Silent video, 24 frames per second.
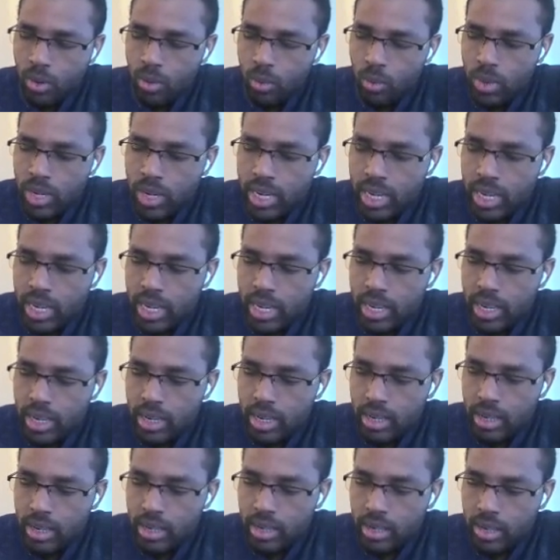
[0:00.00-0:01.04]
we need
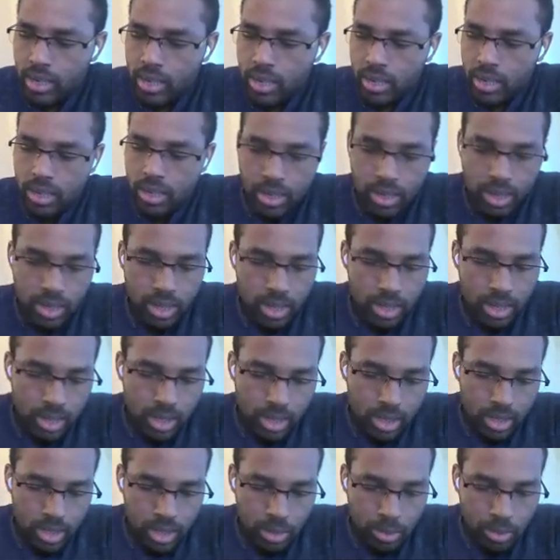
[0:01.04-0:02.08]

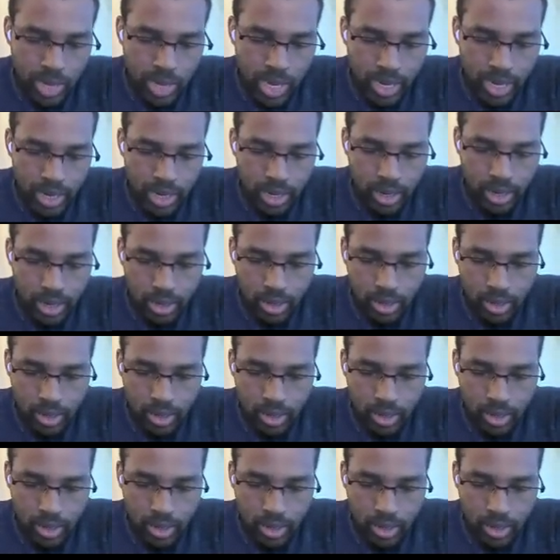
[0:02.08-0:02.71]
to make